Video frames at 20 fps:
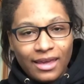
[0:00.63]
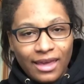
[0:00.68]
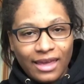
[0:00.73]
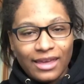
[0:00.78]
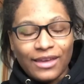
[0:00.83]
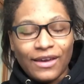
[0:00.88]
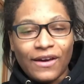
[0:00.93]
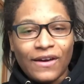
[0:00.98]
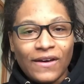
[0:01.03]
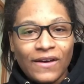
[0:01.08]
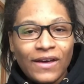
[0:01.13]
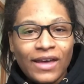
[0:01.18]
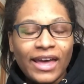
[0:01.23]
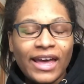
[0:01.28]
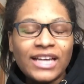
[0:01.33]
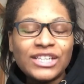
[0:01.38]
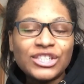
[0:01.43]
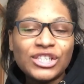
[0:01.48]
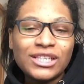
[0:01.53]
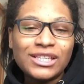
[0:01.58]
Hey y'all,
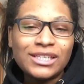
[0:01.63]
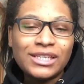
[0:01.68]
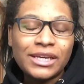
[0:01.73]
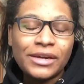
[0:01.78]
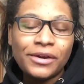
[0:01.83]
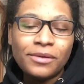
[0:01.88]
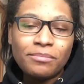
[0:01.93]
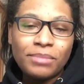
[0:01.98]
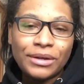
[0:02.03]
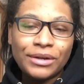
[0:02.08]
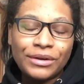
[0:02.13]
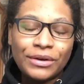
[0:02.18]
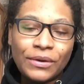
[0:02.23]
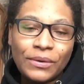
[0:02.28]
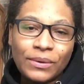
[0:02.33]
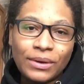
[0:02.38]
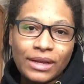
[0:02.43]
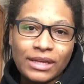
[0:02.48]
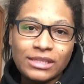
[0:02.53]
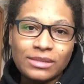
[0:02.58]
Ashley here, better
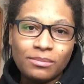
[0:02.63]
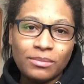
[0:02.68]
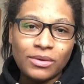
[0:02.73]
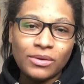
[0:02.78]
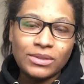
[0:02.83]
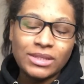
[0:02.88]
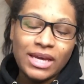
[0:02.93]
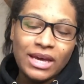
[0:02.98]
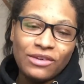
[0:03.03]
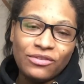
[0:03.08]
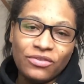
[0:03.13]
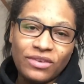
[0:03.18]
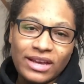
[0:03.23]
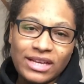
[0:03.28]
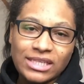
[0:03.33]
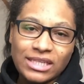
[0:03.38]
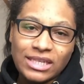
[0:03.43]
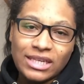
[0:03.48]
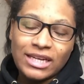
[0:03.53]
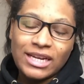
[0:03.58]
known as
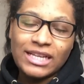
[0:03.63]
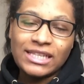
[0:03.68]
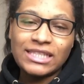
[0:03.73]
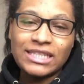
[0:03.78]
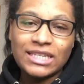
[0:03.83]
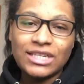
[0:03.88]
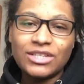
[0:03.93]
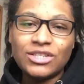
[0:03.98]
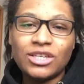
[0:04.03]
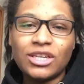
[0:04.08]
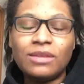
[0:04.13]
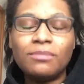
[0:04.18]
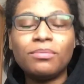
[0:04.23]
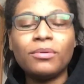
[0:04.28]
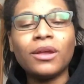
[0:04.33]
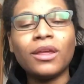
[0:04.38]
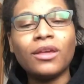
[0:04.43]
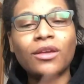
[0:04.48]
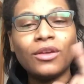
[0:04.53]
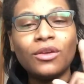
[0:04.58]
Multifaceted ACG,
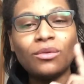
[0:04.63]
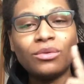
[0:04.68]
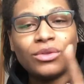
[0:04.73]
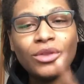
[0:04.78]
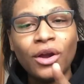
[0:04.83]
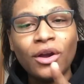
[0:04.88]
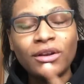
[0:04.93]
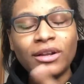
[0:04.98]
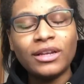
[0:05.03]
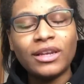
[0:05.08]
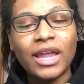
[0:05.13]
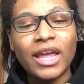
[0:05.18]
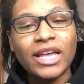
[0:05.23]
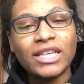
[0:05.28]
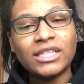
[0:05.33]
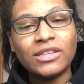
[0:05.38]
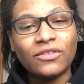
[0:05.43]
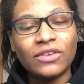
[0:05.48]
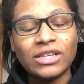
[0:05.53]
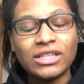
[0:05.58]
bringing you 30
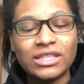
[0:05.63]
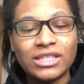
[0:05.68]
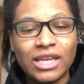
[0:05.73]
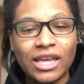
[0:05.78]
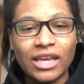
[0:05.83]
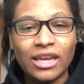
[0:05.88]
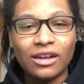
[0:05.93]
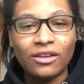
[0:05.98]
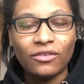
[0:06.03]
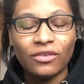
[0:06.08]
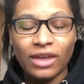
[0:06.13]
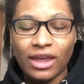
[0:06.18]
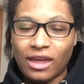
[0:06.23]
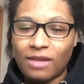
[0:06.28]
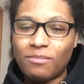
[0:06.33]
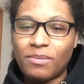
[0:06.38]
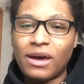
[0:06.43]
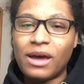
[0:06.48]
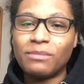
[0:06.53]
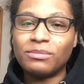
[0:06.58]
days of consecutive
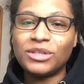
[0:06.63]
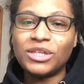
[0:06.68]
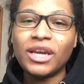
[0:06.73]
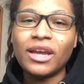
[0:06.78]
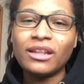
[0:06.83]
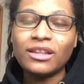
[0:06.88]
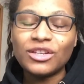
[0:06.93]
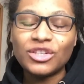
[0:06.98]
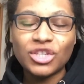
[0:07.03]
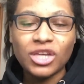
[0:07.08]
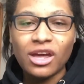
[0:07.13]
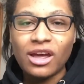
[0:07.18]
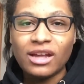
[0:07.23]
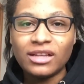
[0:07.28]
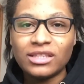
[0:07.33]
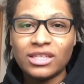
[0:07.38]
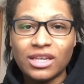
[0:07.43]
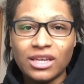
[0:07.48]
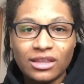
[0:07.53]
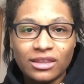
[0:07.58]
K pop challenge
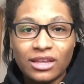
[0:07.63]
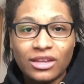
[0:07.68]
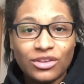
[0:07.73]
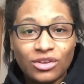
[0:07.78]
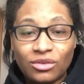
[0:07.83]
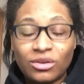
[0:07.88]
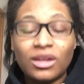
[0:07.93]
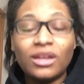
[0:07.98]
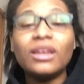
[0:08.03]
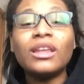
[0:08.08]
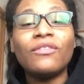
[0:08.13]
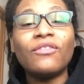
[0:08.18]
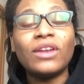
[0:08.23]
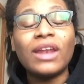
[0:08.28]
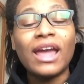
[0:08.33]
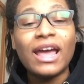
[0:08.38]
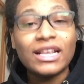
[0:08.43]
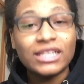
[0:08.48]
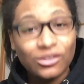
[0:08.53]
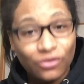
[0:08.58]
content that you didn't even
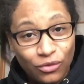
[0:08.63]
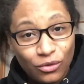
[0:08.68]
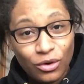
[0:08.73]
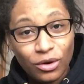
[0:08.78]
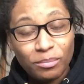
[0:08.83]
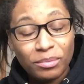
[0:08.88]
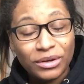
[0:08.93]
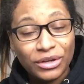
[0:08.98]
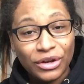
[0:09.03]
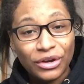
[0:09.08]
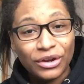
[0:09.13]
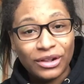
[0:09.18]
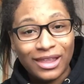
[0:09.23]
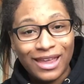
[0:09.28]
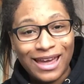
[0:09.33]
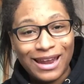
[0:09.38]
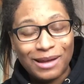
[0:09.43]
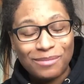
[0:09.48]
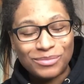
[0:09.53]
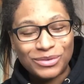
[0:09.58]
ask for, but you're
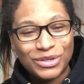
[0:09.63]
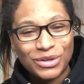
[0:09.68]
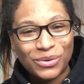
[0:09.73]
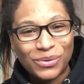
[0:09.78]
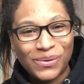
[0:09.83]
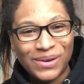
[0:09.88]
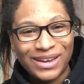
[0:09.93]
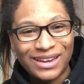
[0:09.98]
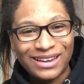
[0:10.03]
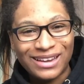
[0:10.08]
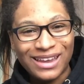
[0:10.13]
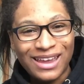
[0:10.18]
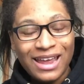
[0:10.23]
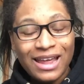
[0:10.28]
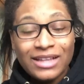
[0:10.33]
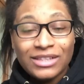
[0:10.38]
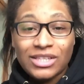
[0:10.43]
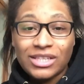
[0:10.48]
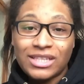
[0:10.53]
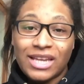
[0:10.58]
glad I'm doing.
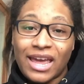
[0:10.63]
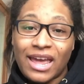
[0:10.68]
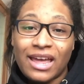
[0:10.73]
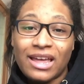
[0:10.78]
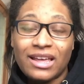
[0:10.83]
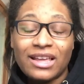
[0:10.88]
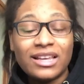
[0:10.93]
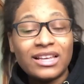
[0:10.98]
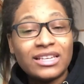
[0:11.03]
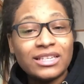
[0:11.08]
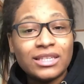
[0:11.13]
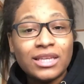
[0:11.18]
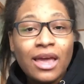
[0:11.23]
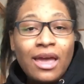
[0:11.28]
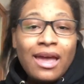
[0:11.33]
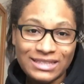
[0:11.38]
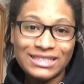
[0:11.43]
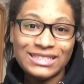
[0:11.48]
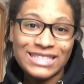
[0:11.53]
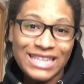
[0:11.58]
Today is
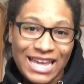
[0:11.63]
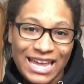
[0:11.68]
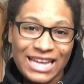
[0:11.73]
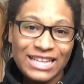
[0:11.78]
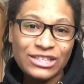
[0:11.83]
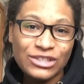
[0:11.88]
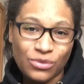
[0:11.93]
day